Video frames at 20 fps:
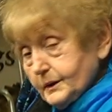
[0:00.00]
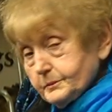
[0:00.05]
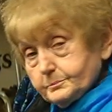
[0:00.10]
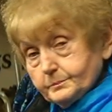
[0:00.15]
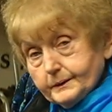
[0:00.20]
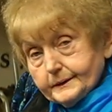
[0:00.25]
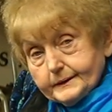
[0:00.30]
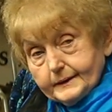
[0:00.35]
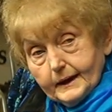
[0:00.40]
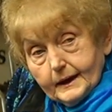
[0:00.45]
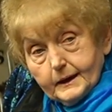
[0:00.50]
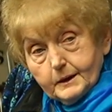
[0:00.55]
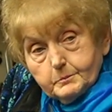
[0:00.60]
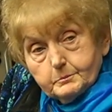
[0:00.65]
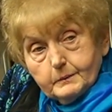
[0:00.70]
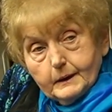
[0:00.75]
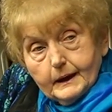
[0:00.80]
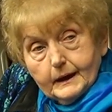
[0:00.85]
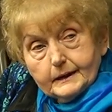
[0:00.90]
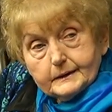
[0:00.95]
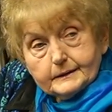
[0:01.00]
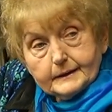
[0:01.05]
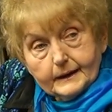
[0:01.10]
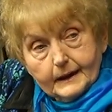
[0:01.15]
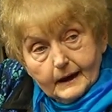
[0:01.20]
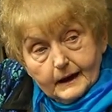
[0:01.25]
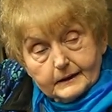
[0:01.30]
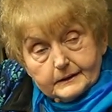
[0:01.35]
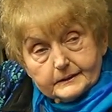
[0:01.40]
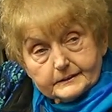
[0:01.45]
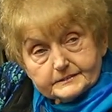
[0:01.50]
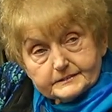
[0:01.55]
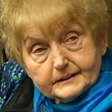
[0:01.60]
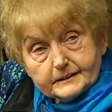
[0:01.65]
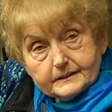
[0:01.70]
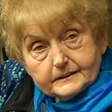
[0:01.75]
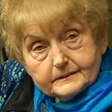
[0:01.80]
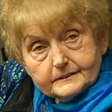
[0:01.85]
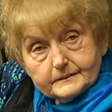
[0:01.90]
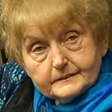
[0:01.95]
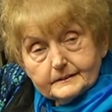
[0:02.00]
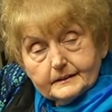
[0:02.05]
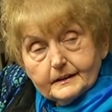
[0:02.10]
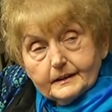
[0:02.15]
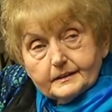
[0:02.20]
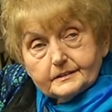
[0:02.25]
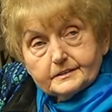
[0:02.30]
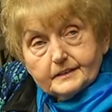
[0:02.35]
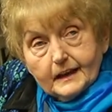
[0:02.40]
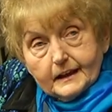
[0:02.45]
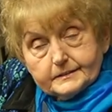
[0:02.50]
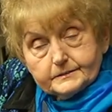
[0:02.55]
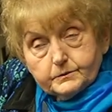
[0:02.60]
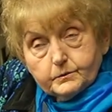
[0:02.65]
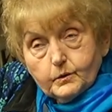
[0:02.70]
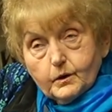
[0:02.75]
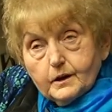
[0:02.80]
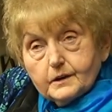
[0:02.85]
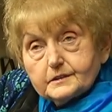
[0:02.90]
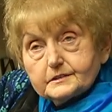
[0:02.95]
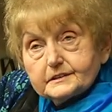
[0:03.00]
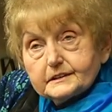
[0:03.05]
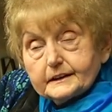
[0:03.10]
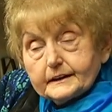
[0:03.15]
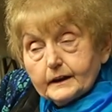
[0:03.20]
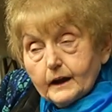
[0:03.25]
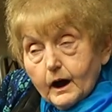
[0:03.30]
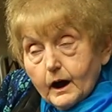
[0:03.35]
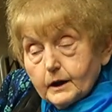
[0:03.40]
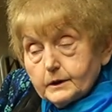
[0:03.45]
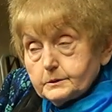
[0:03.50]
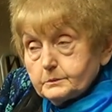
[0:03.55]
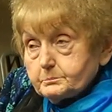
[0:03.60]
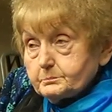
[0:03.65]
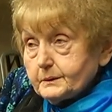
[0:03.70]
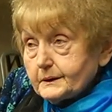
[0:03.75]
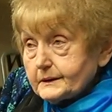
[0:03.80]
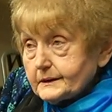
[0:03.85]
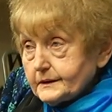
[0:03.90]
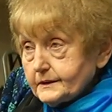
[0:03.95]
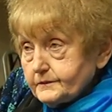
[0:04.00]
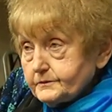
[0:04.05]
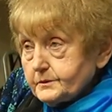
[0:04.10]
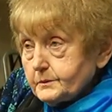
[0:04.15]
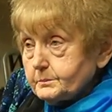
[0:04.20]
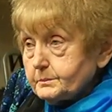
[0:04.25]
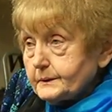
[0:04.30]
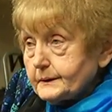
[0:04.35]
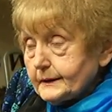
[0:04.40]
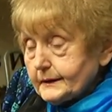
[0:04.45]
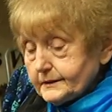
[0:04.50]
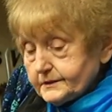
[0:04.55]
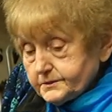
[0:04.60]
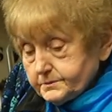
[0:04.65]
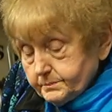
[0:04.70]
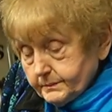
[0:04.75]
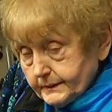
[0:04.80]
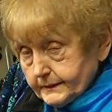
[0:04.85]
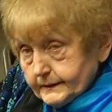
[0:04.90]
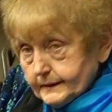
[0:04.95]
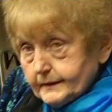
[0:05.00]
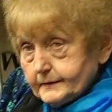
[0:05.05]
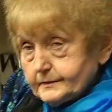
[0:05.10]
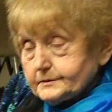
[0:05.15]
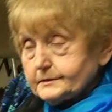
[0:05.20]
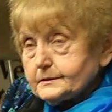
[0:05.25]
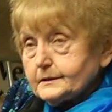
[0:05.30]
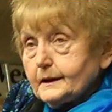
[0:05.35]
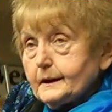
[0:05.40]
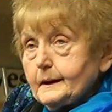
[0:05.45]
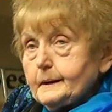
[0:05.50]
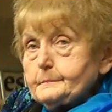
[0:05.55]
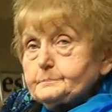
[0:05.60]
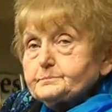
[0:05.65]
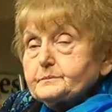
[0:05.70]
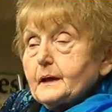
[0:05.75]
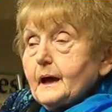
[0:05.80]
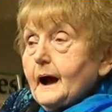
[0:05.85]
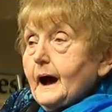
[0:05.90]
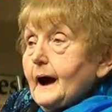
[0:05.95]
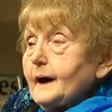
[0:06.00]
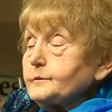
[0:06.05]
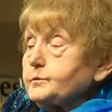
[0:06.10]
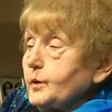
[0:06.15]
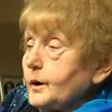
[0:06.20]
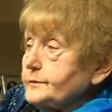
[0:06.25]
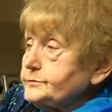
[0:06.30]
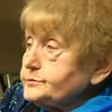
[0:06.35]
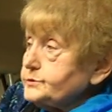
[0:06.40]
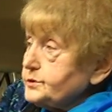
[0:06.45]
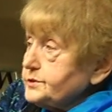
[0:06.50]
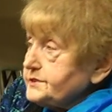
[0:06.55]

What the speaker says: became a reality. That was an unbelievable experience. I want to